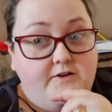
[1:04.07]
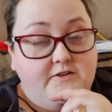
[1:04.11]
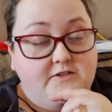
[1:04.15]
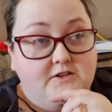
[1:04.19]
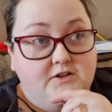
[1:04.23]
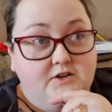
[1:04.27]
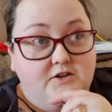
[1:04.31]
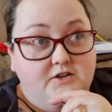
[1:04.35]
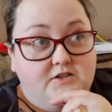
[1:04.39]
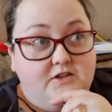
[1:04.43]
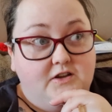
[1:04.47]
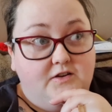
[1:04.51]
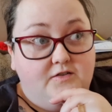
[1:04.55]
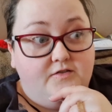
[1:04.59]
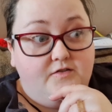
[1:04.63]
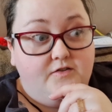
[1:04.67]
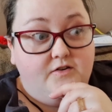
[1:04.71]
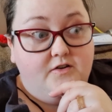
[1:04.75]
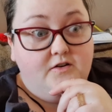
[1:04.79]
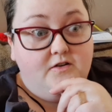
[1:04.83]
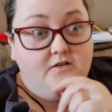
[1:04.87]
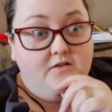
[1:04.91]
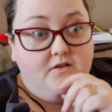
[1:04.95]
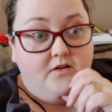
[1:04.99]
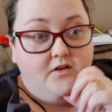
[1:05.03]
does it look
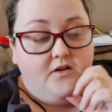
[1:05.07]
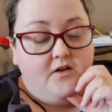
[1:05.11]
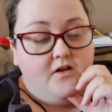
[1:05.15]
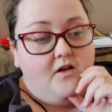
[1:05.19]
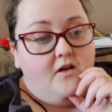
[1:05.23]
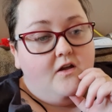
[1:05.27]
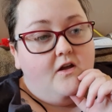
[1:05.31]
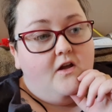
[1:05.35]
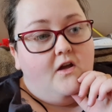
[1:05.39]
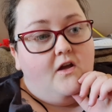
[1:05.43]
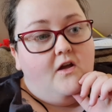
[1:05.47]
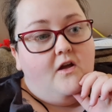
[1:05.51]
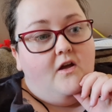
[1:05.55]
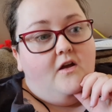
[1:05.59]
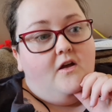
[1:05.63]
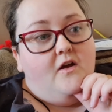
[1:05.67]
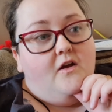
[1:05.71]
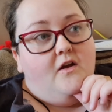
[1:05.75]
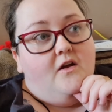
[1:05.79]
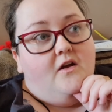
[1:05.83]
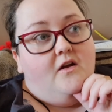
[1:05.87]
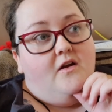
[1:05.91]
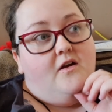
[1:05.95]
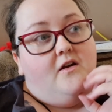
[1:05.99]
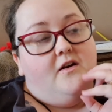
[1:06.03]
different?
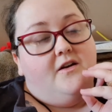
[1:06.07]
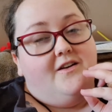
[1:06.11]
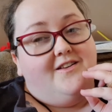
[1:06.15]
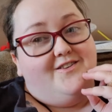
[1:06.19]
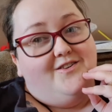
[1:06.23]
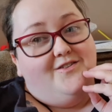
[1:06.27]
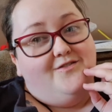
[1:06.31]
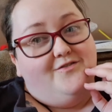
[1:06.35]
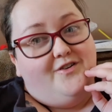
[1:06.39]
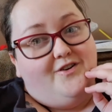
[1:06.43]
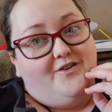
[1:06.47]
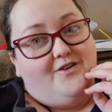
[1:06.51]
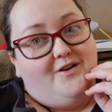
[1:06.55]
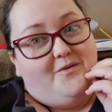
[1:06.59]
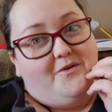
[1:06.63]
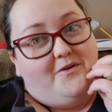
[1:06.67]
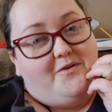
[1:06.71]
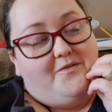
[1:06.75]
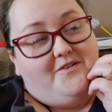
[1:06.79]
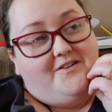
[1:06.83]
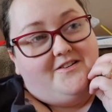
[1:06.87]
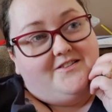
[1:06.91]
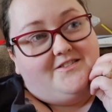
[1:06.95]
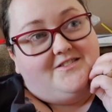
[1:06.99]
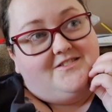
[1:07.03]
And I couldn't figure out what it
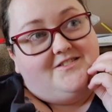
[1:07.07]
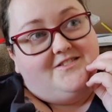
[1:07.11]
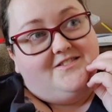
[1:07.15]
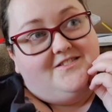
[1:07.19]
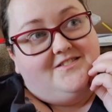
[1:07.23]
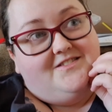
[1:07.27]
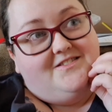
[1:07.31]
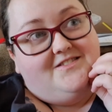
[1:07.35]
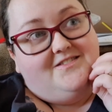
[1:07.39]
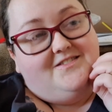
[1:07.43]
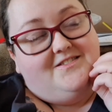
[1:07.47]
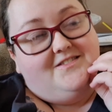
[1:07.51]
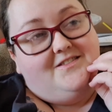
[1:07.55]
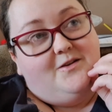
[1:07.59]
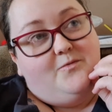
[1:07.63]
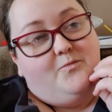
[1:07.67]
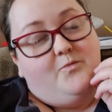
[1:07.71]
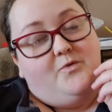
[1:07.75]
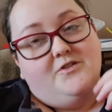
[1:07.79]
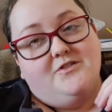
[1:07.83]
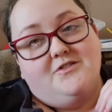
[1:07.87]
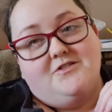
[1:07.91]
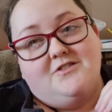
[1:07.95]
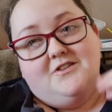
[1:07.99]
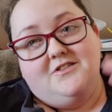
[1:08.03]
was. And then
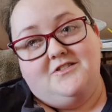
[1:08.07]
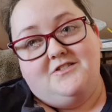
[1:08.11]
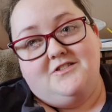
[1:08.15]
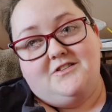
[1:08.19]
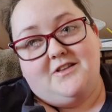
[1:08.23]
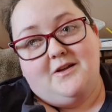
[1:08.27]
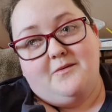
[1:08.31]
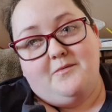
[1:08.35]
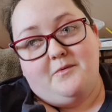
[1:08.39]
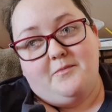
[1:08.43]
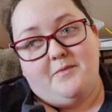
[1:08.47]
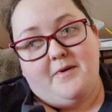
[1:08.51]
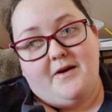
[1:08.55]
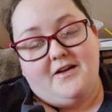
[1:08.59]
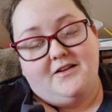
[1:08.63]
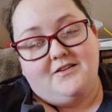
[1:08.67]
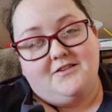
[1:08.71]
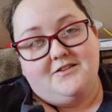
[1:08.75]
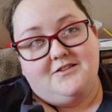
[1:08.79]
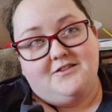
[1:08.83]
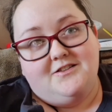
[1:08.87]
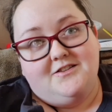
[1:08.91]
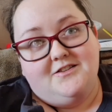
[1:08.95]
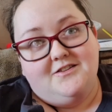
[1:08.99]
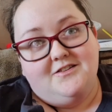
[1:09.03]
once I'd stepped
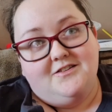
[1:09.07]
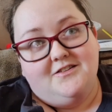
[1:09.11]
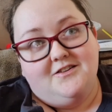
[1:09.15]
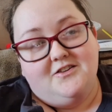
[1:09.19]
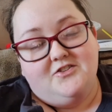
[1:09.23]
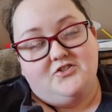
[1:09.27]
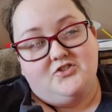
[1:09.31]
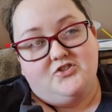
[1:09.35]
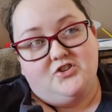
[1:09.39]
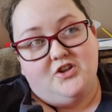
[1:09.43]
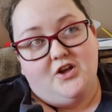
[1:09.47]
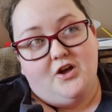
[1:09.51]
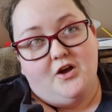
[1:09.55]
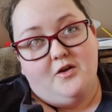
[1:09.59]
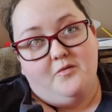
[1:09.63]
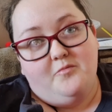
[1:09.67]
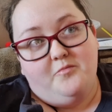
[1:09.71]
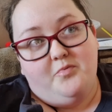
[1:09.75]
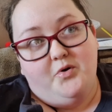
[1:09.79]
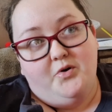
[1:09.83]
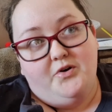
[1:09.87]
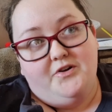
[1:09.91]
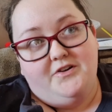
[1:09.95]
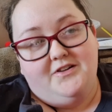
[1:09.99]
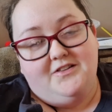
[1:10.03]
past a certain
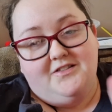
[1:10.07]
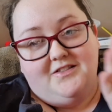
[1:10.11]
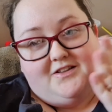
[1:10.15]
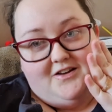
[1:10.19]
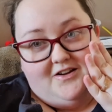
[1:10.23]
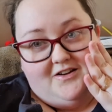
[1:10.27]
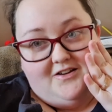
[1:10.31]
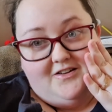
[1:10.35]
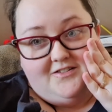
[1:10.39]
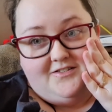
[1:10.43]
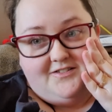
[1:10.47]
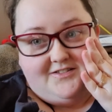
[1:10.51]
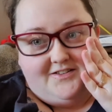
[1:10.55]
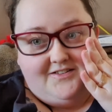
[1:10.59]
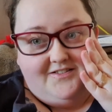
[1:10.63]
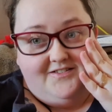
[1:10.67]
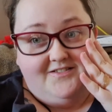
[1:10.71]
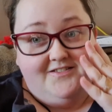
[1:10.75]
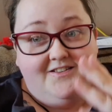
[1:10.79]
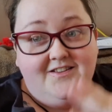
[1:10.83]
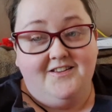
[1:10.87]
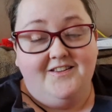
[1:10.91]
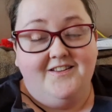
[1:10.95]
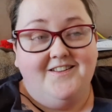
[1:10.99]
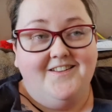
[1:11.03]
point in the
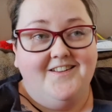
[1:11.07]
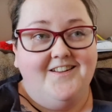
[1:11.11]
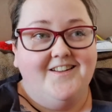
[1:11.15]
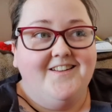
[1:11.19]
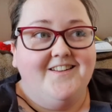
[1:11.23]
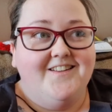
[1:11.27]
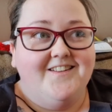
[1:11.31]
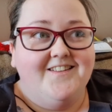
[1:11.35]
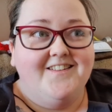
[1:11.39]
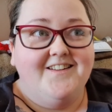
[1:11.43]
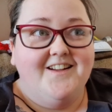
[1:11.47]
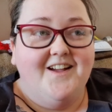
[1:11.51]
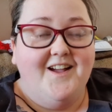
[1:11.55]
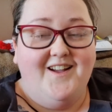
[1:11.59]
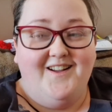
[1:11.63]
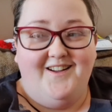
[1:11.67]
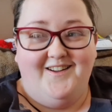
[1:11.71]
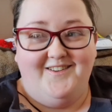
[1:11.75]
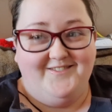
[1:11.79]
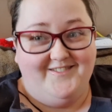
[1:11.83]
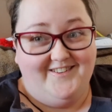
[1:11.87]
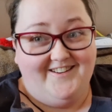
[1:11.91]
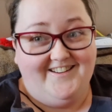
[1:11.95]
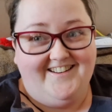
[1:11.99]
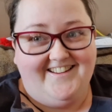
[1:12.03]
garden, I
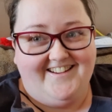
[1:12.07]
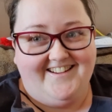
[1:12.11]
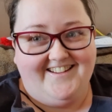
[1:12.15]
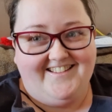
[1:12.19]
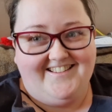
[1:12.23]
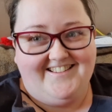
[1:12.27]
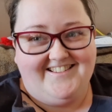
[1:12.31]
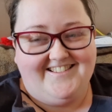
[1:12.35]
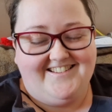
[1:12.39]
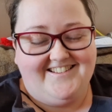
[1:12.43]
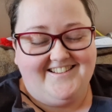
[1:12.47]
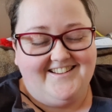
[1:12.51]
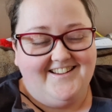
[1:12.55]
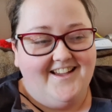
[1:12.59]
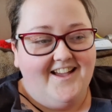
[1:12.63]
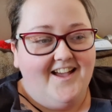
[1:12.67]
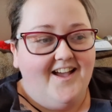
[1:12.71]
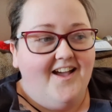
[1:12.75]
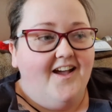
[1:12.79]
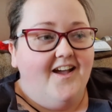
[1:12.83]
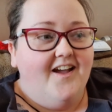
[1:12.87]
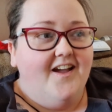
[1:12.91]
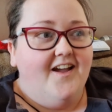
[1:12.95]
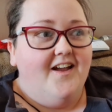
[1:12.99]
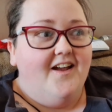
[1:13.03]
realised
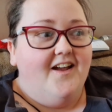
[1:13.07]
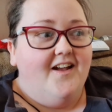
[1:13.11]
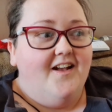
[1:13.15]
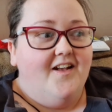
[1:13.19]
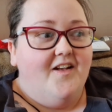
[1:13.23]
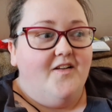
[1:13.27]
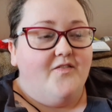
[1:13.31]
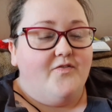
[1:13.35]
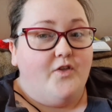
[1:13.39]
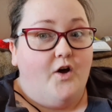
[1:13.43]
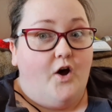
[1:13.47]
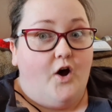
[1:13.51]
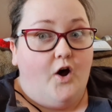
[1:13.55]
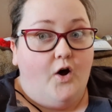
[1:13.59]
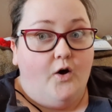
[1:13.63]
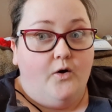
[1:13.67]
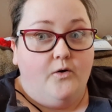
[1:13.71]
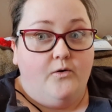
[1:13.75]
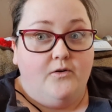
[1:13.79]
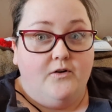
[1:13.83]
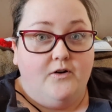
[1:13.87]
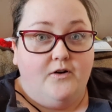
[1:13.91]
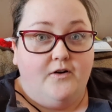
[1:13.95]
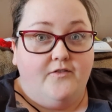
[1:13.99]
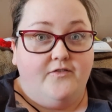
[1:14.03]
the
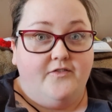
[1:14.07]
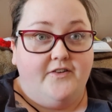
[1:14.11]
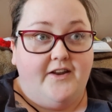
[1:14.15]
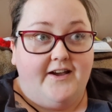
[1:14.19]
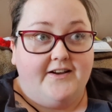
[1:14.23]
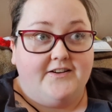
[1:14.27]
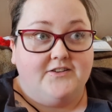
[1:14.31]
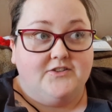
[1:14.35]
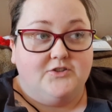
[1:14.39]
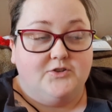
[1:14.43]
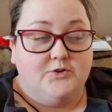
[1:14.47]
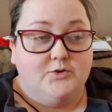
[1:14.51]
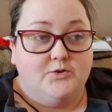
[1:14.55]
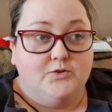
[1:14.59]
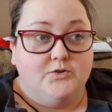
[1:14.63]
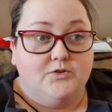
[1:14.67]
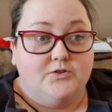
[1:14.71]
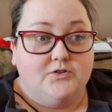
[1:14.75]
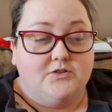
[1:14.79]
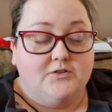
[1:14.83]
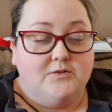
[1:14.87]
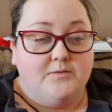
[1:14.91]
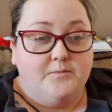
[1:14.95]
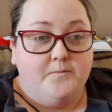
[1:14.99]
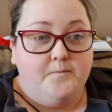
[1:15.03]
whole of next
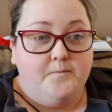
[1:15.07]
door's